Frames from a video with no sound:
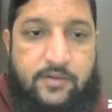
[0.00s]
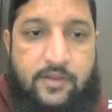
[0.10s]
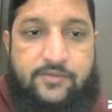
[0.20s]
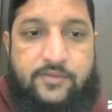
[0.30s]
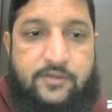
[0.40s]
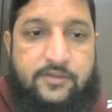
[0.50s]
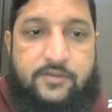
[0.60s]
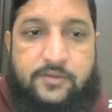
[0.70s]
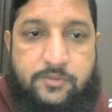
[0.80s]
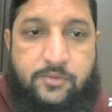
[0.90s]
6
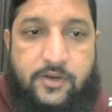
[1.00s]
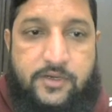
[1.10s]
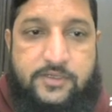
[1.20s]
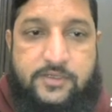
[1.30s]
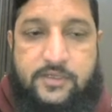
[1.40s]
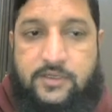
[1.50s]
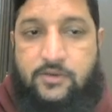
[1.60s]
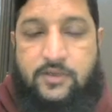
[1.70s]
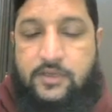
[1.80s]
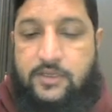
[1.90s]
products.
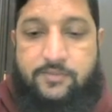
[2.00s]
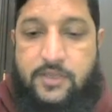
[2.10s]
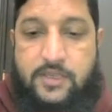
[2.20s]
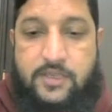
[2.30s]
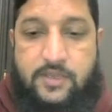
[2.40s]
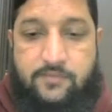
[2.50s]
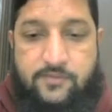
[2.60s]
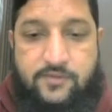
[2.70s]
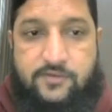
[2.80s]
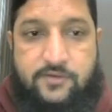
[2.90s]
You can keep any name,
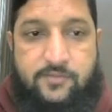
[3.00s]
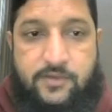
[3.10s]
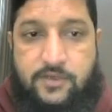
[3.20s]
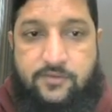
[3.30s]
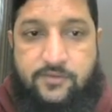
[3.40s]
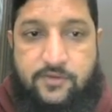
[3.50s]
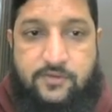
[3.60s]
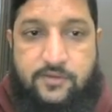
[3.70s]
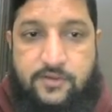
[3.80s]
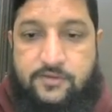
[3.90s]
just money
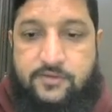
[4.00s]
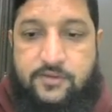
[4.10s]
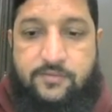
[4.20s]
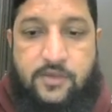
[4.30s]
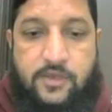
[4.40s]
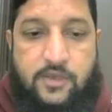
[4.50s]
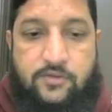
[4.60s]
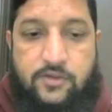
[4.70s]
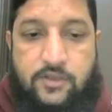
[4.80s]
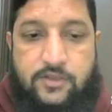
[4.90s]
references. Just keep.
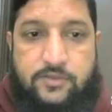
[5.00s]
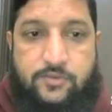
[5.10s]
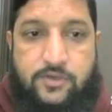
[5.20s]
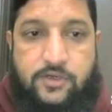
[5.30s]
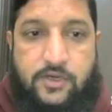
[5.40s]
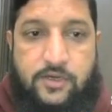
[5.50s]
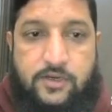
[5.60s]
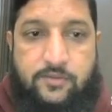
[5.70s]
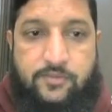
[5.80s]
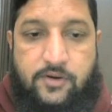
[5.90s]
So I'll just put
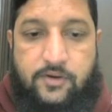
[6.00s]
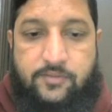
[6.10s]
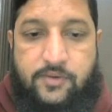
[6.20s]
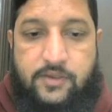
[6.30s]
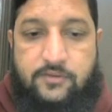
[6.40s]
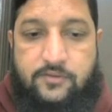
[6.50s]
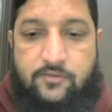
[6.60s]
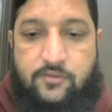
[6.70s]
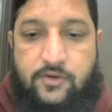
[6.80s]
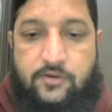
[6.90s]
100 product price,
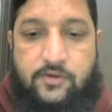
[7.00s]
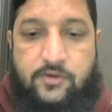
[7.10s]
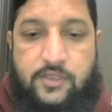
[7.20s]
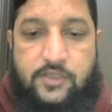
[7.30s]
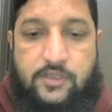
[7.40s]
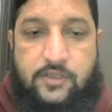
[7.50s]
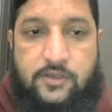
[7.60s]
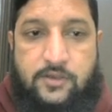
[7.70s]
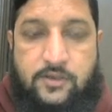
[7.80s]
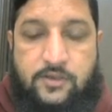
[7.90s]
120,
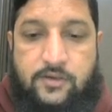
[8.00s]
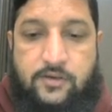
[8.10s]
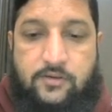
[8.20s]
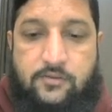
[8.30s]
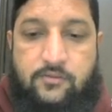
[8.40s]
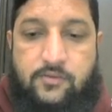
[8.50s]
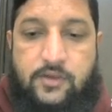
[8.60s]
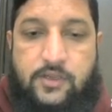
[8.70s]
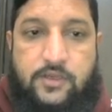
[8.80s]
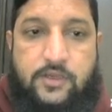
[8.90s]

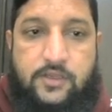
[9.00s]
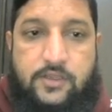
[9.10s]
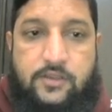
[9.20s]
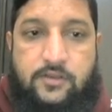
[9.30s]
180,